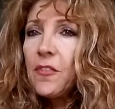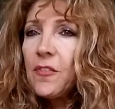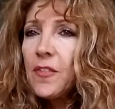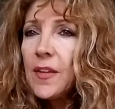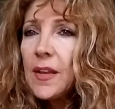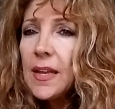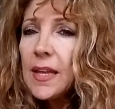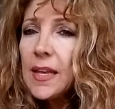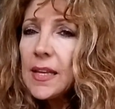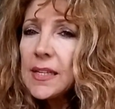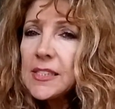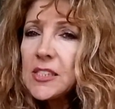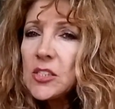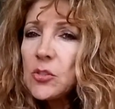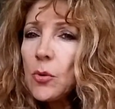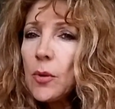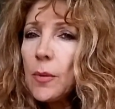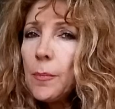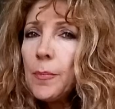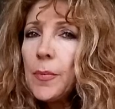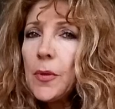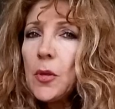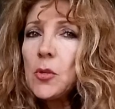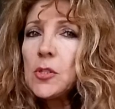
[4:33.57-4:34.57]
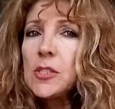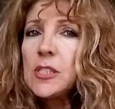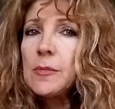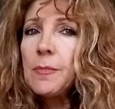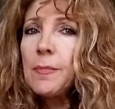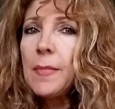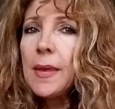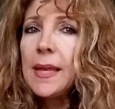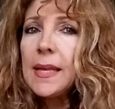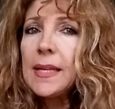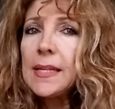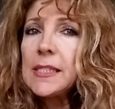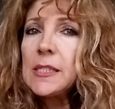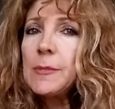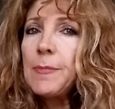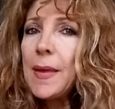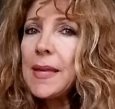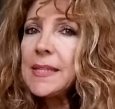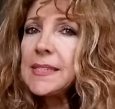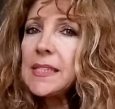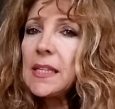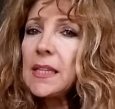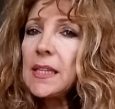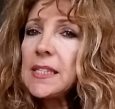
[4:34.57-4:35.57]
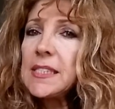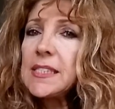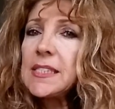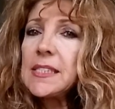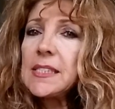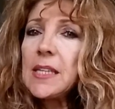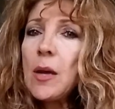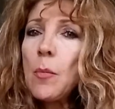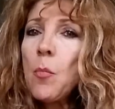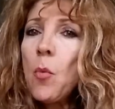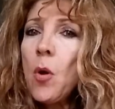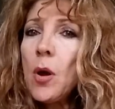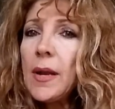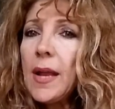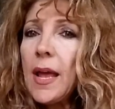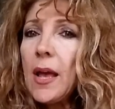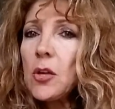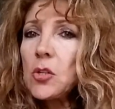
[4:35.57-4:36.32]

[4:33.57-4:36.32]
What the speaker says: feeding into abuse means basically someone